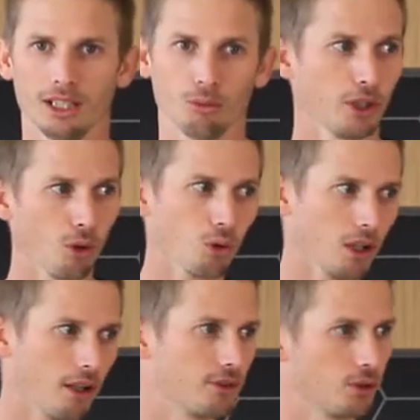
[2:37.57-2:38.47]
We'd
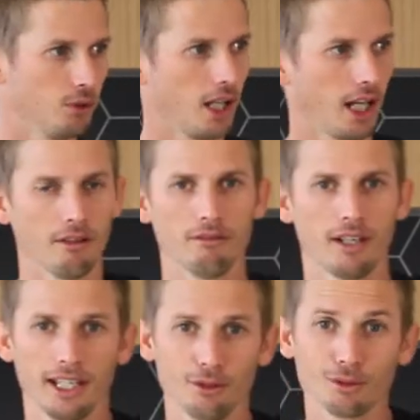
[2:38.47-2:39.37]
all love to have
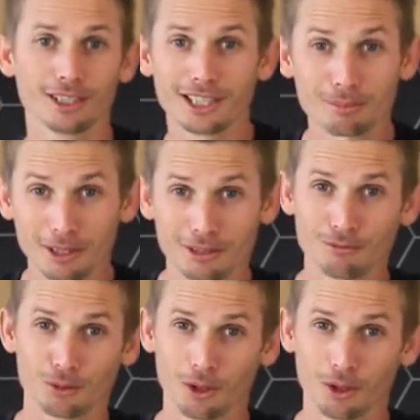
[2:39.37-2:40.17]
a really expensive